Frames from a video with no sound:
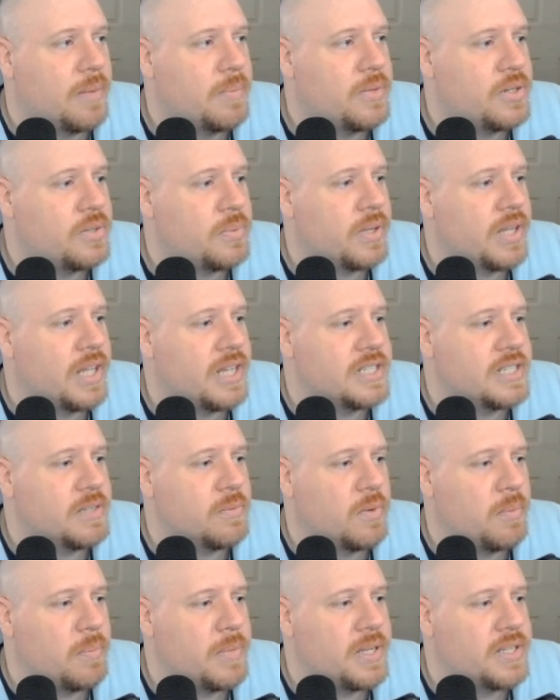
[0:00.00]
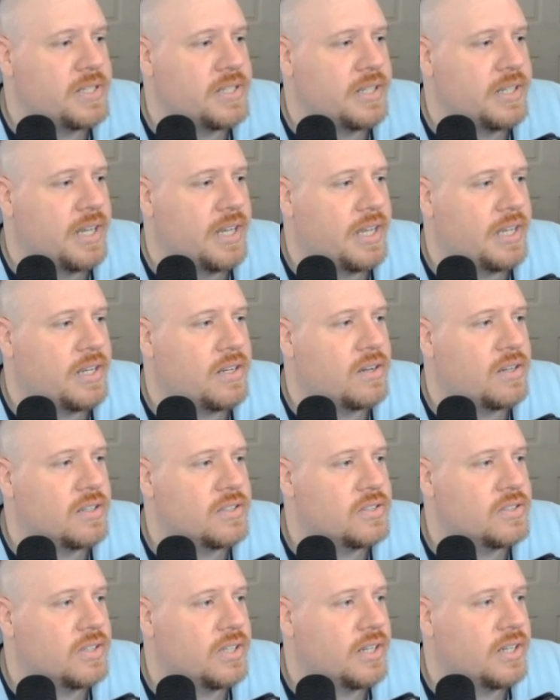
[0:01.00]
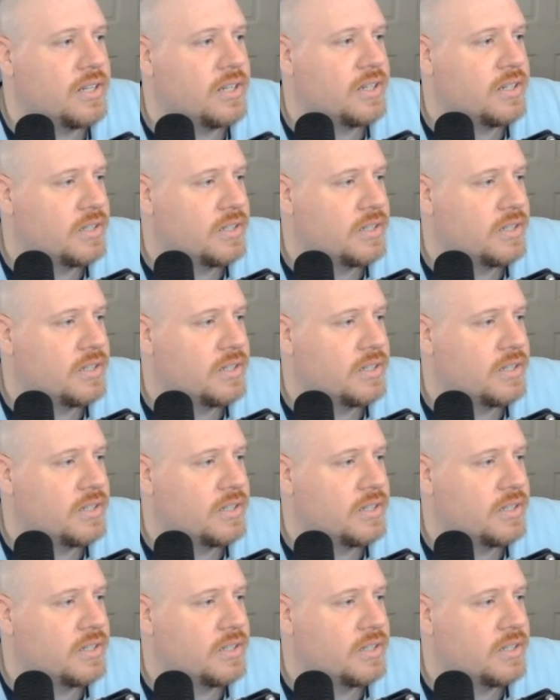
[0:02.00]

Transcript: just realizing we're missing a console here.